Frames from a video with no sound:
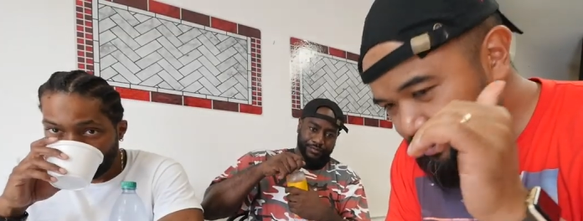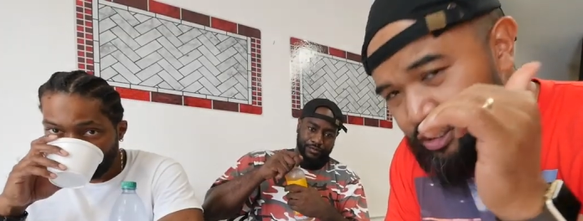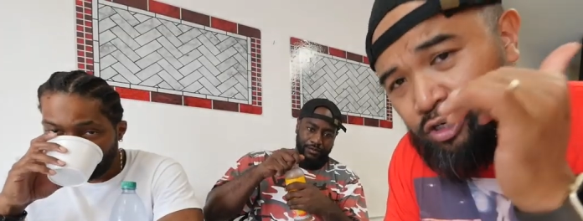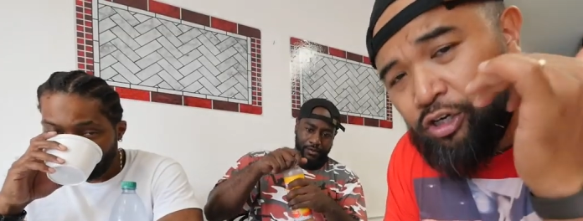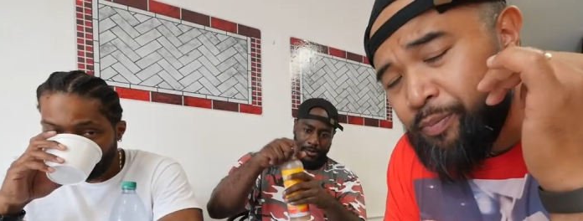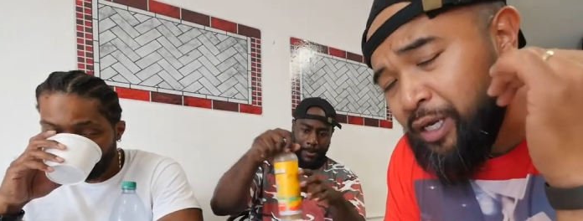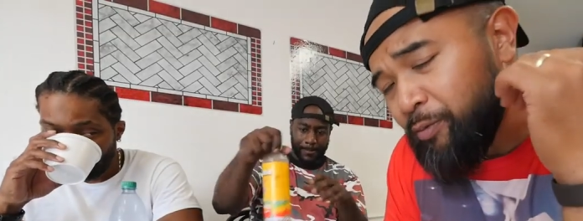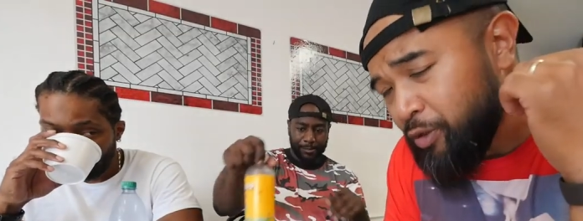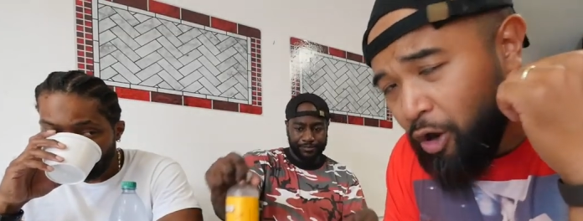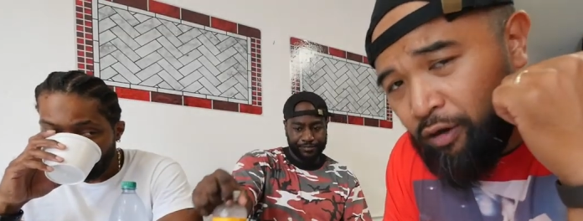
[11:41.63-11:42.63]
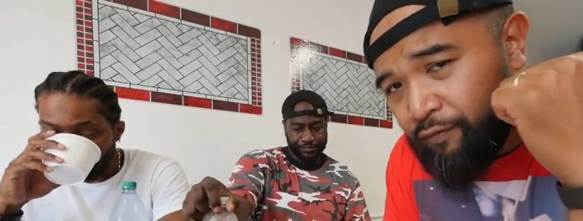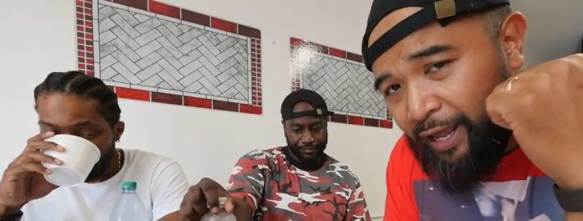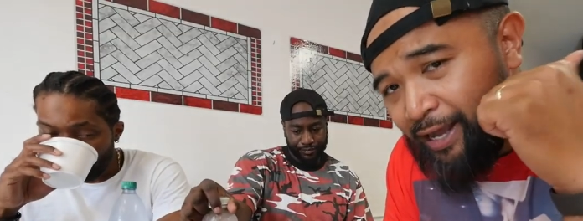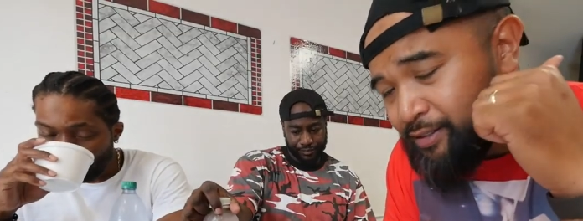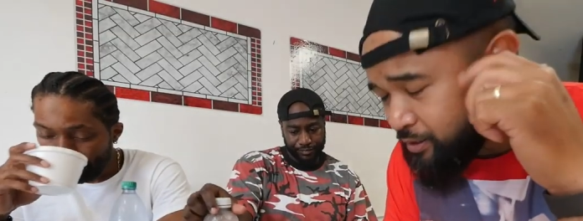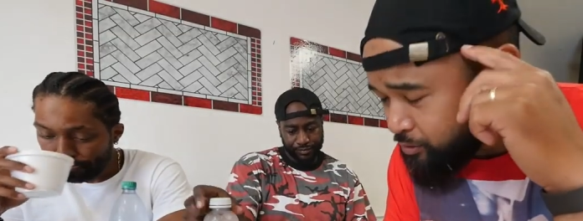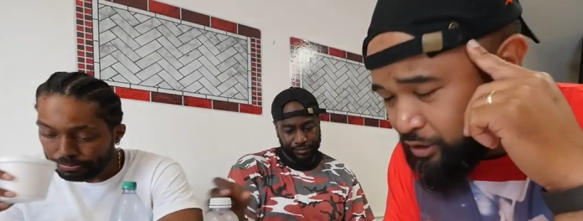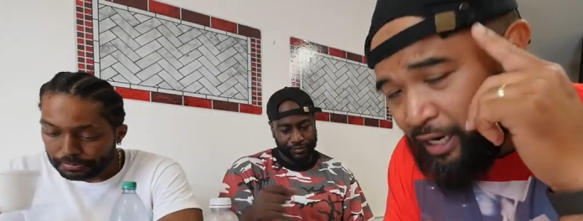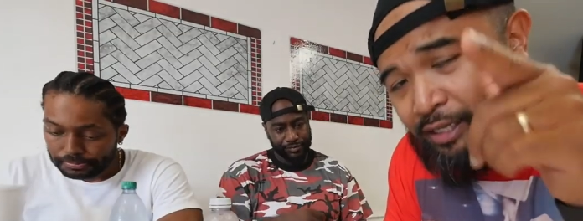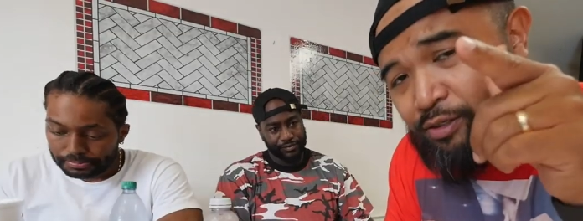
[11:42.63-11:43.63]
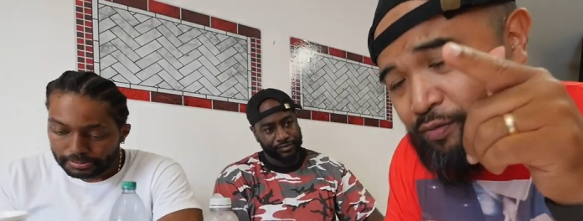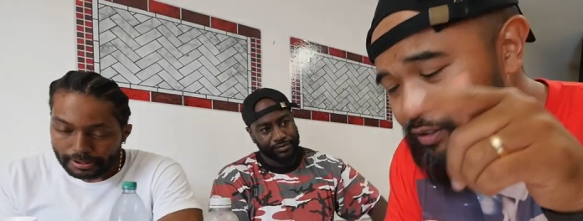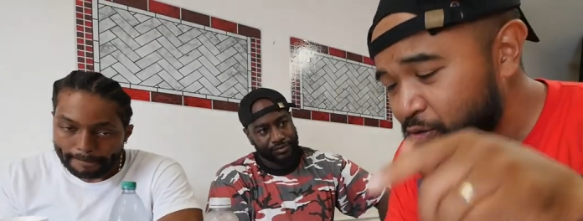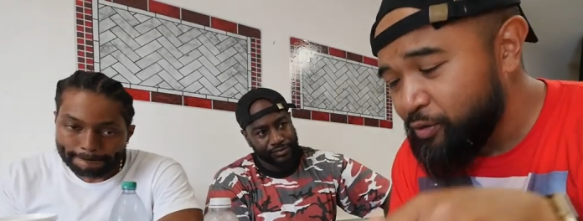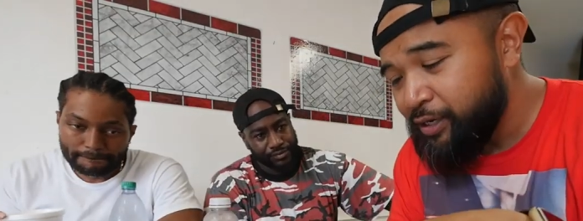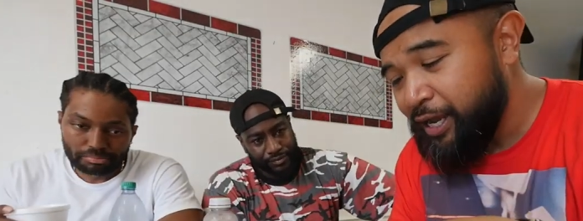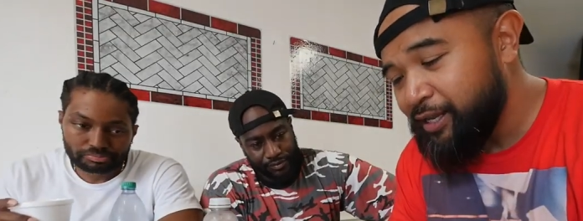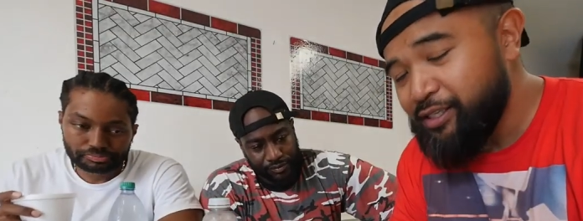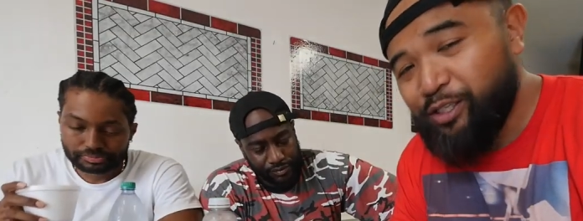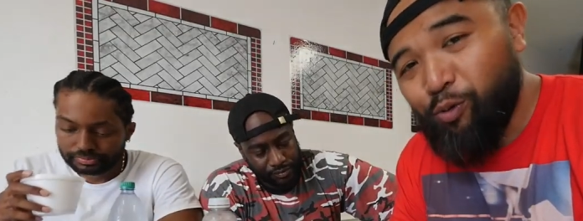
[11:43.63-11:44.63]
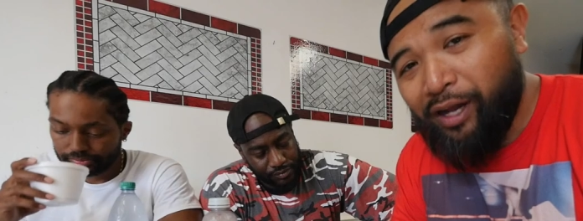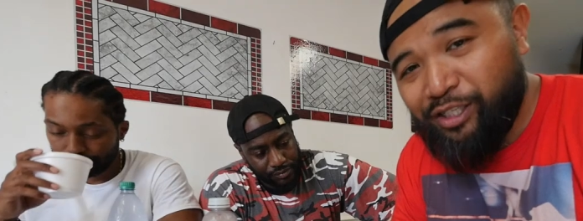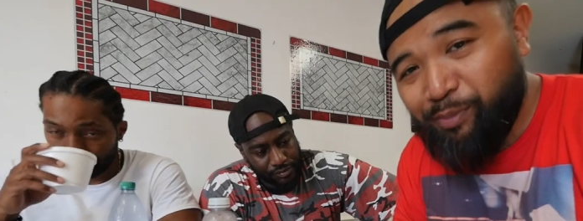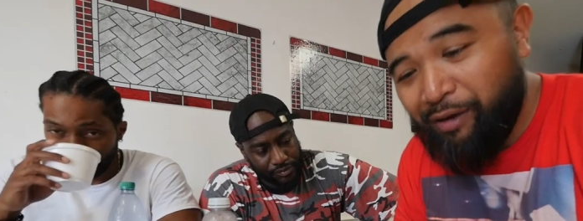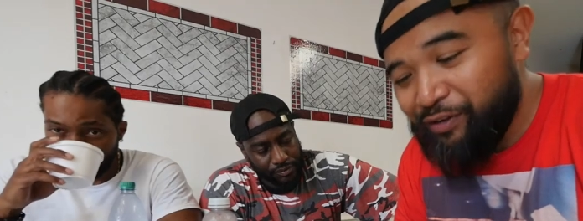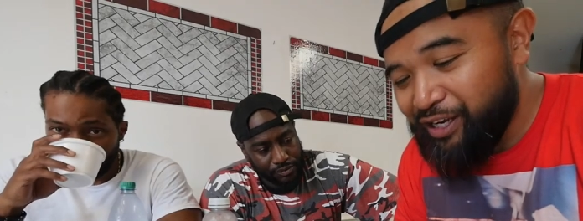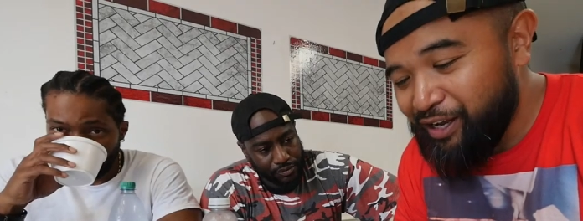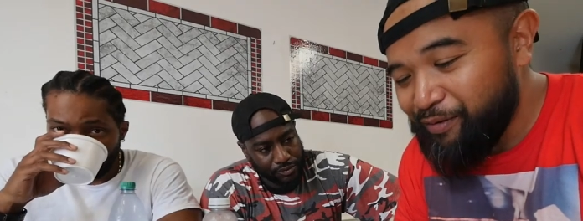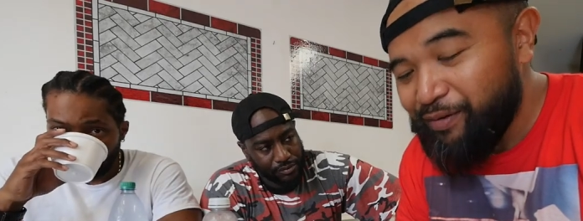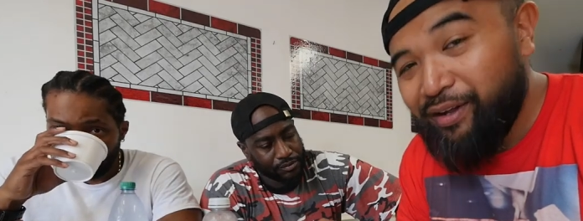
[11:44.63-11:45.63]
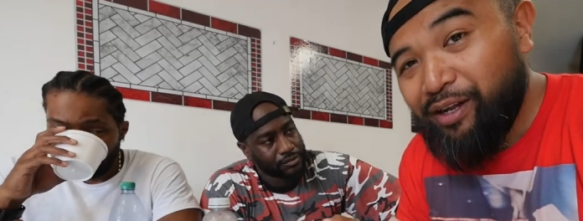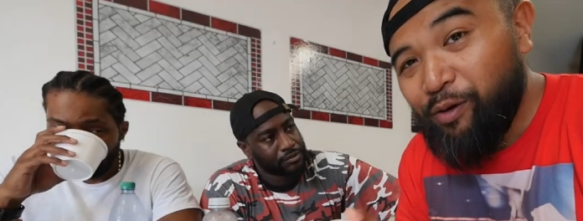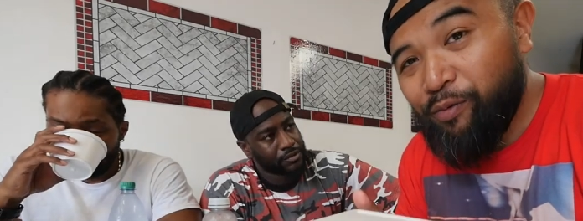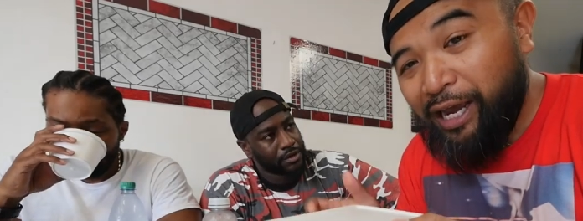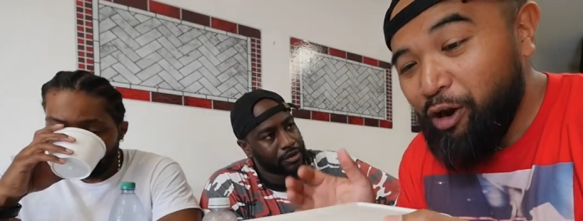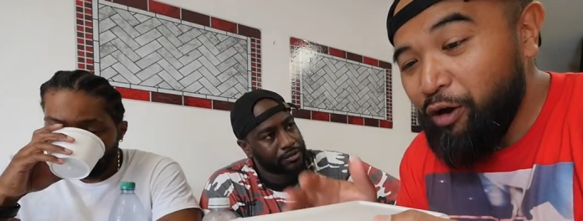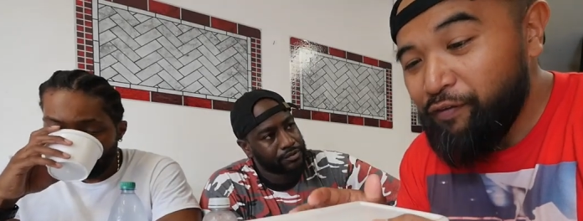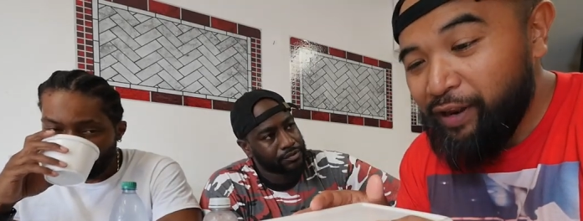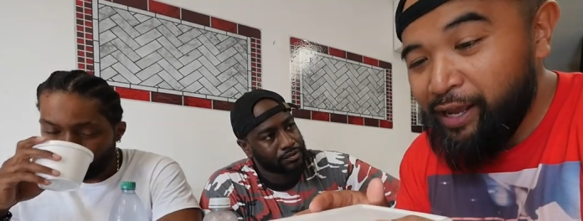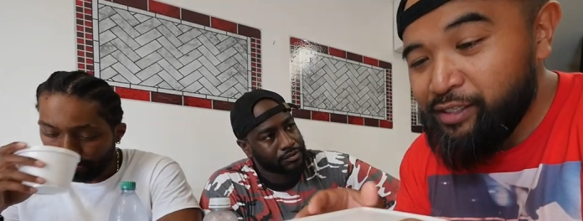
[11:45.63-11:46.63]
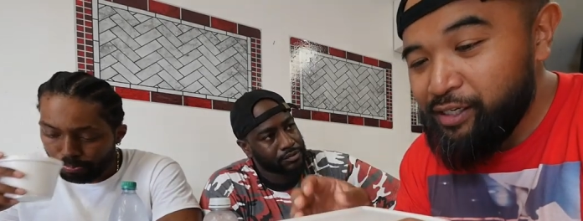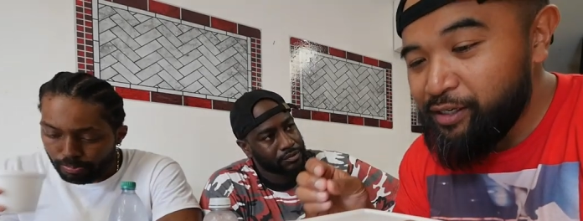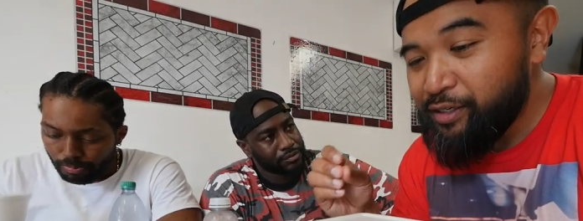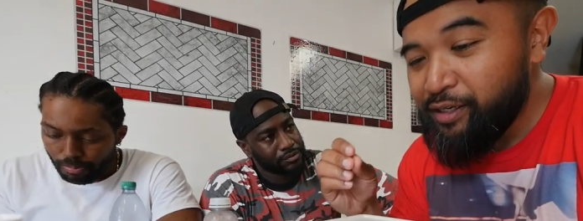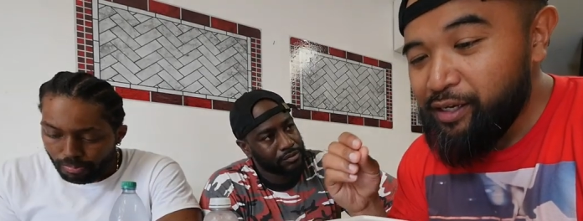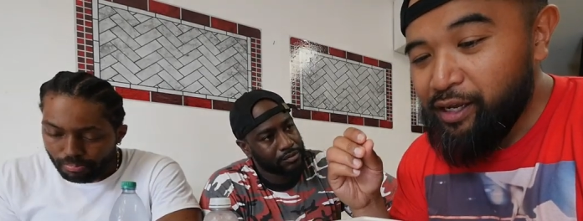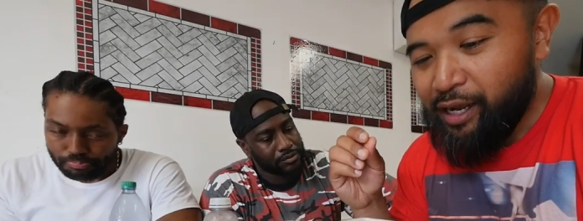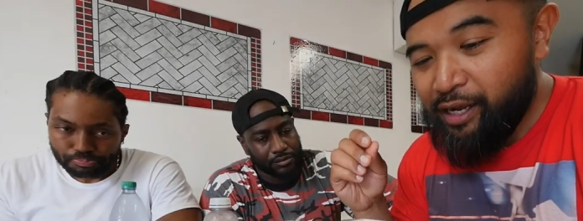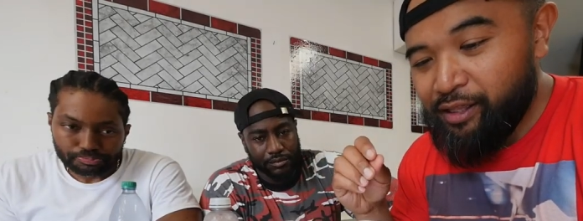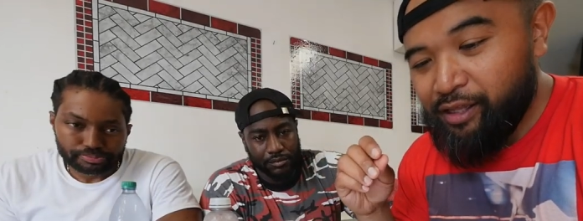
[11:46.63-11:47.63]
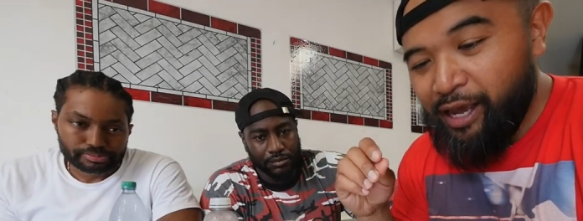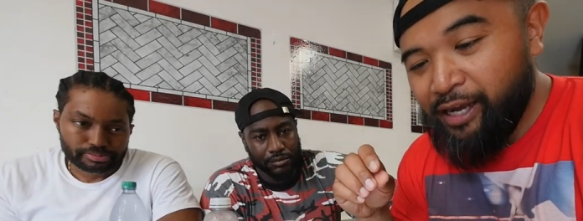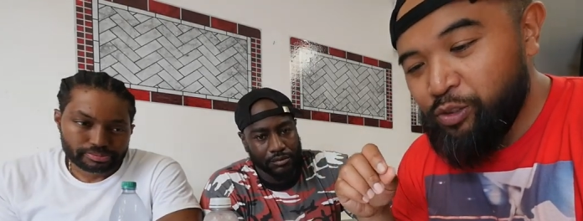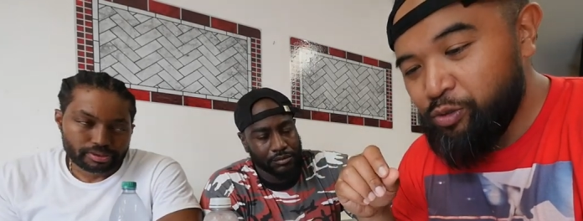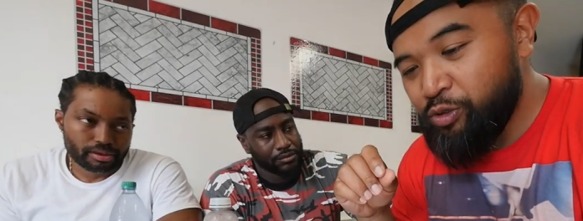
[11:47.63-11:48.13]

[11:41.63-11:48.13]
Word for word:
Speaker 1: She hooked me up with all flats, so shout out to Crystal on that. She watches my video. We got all flats here, and the actual